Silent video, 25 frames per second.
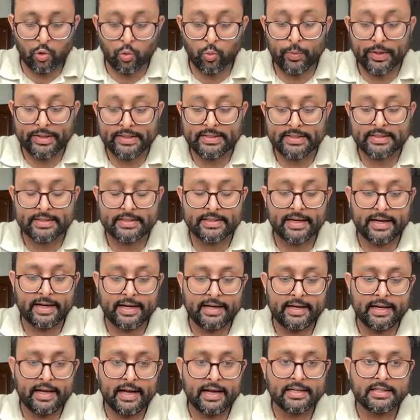Which
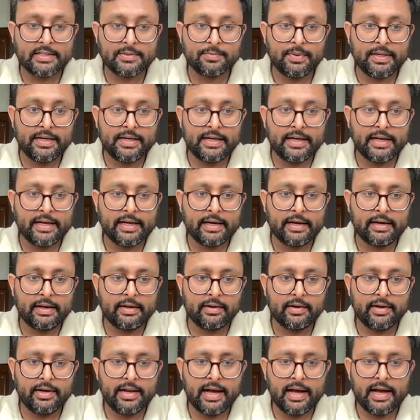state has been
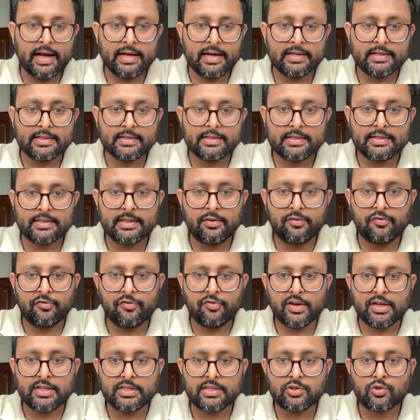declared as the
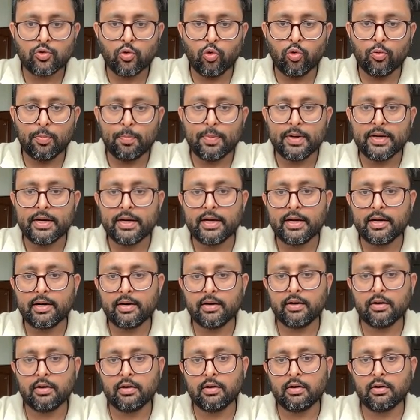first
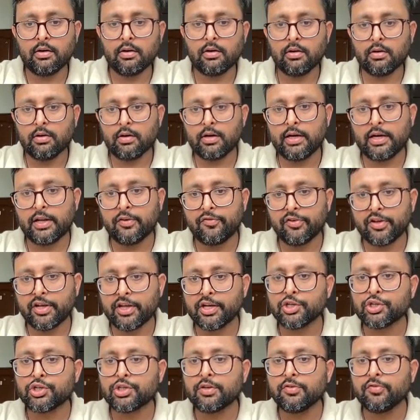open uh,
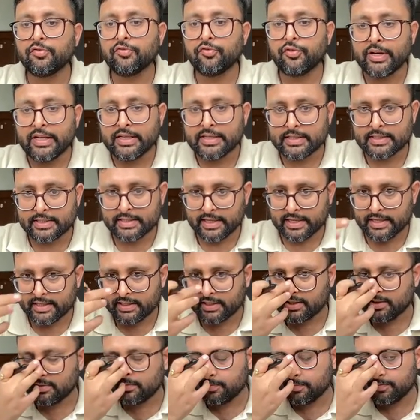defecation-free
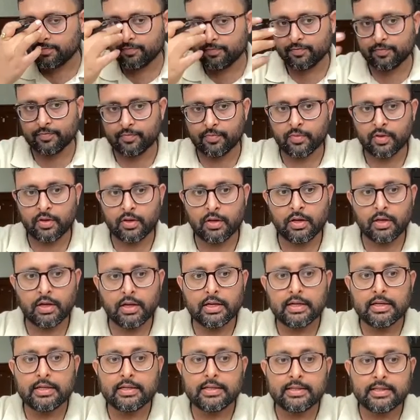state?
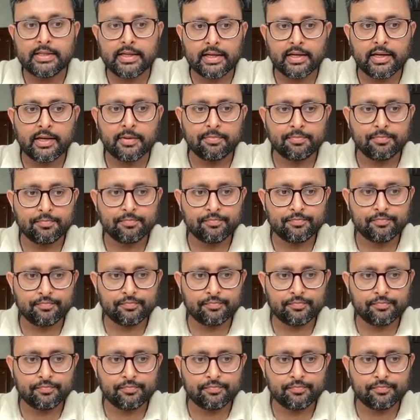Sikkim.